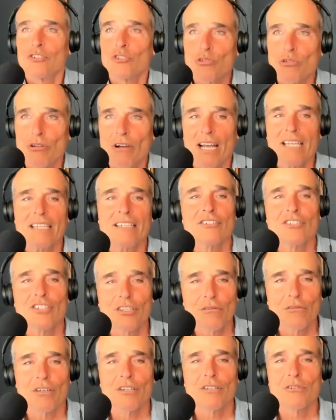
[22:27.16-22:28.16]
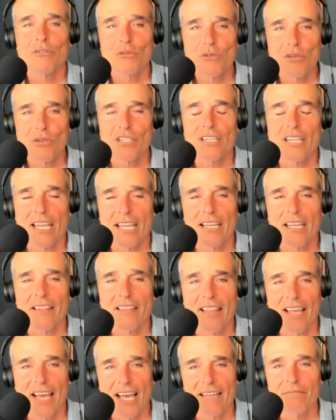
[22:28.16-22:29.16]
trying to
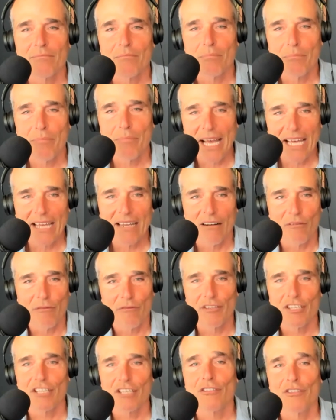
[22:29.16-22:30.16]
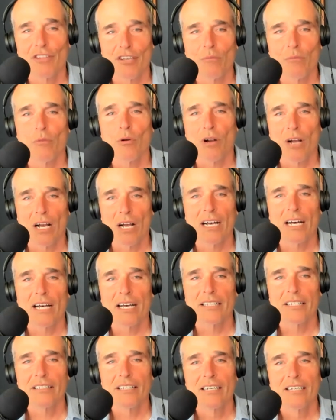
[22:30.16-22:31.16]
understand that battlefield that we're
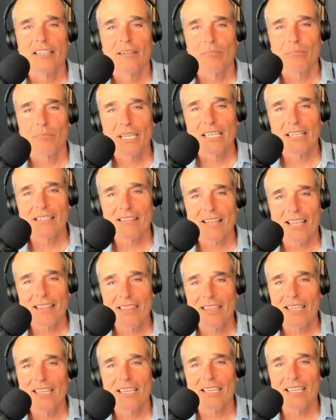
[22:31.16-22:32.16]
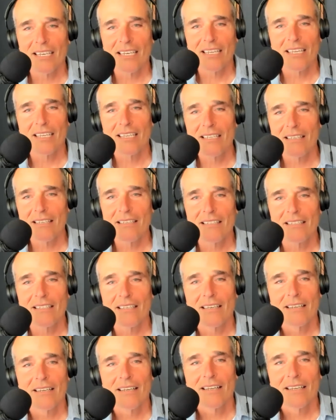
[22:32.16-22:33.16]
on because I think it is